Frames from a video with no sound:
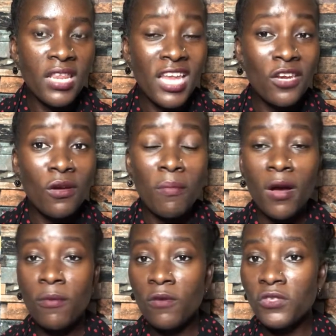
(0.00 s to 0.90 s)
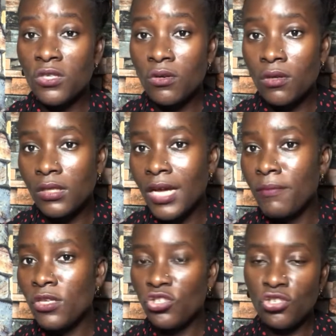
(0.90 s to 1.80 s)
any number above 0, that
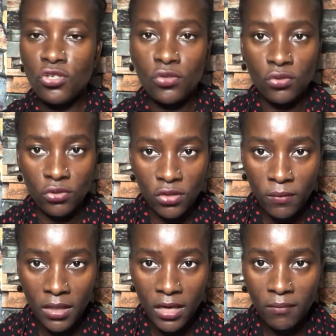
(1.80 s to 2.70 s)
means you need to do something.